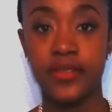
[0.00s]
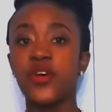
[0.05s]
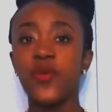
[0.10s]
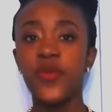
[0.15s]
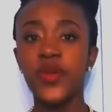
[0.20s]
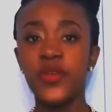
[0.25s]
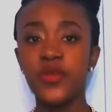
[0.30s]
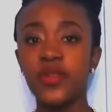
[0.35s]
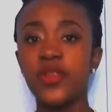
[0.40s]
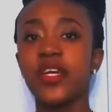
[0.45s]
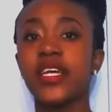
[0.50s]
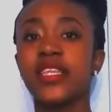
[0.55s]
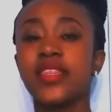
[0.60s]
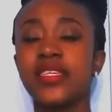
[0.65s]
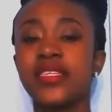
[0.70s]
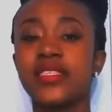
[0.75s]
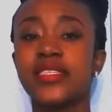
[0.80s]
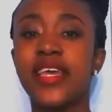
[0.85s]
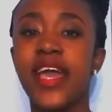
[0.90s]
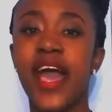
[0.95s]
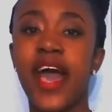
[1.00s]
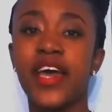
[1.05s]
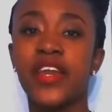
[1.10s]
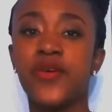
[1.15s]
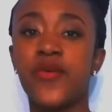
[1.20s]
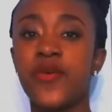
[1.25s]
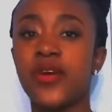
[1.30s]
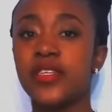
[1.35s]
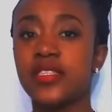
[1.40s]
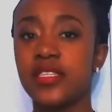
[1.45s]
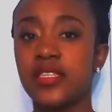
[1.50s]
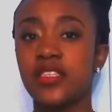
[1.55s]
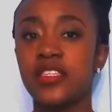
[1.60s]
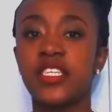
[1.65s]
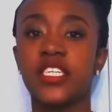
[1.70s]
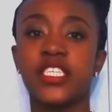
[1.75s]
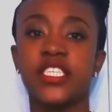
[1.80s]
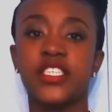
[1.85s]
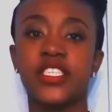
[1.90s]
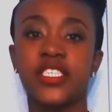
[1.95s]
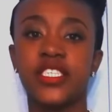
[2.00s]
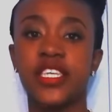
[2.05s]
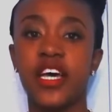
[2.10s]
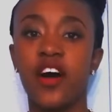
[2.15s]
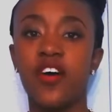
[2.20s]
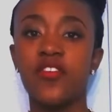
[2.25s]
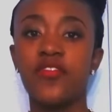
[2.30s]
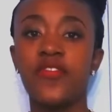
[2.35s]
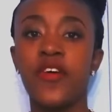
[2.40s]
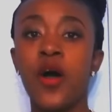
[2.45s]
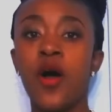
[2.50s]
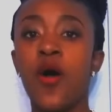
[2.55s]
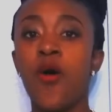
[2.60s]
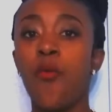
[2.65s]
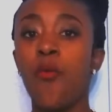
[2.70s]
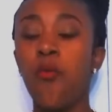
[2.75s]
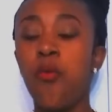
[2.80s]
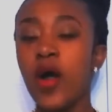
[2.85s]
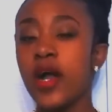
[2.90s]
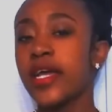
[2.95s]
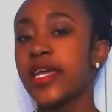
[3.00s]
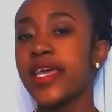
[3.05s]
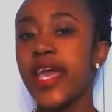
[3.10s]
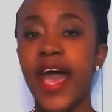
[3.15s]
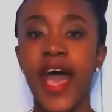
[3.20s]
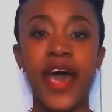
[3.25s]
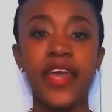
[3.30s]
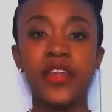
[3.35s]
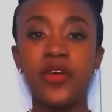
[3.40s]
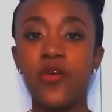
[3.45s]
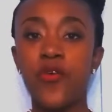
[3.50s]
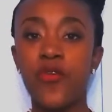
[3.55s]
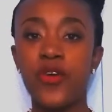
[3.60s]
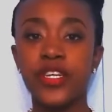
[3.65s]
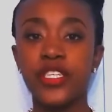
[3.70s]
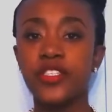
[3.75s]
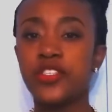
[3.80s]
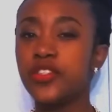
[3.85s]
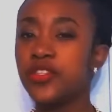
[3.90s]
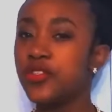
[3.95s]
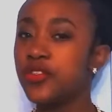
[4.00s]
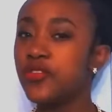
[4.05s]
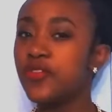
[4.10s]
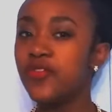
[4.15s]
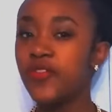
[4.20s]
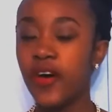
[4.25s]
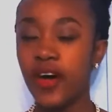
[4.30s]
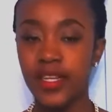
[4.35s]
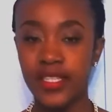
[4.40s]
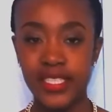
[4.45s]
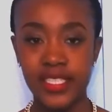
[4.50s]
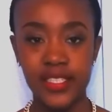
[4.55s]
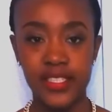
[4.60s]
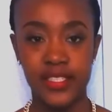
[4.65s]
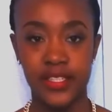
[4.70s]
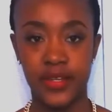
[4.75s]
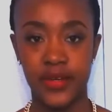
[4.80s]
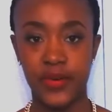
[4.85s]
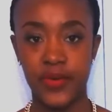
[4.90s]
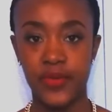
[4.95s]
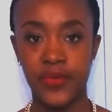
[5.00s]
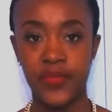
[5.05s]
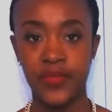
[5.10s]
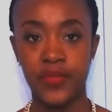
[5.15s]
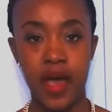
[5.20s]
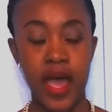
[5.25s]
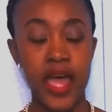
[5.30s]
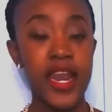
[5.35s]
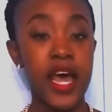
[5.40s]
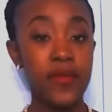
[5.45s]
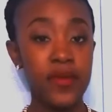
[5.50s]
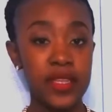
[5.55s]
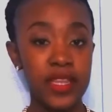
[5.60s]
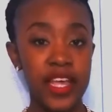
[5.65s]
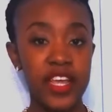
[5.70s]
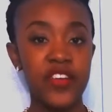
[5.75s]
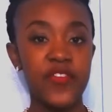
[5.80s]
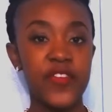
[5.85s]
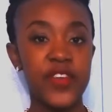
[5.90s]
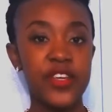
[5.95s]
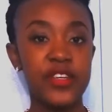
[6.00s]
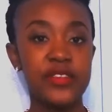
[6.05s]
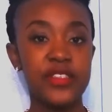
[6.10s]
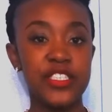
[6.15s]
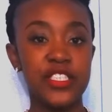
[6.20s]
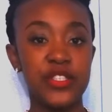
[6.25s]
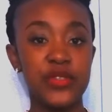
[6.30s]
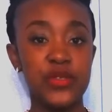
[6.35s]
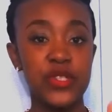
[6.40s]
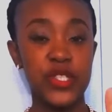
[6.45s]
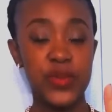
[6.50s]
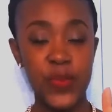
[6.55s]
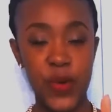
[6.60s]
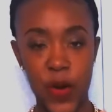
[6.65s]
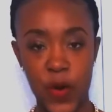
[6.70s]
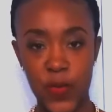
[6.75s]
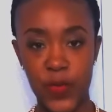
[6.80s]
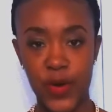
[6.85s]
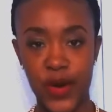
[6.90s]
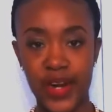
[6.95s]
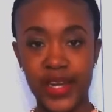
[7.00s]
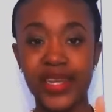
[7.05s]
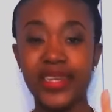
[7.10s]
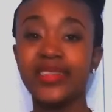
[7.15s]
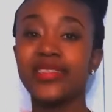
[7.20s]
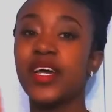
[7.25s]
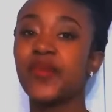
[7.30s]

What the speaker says: So when you look at these categories and look at yourself, what category do you fall into? And I would like for you to do some homework.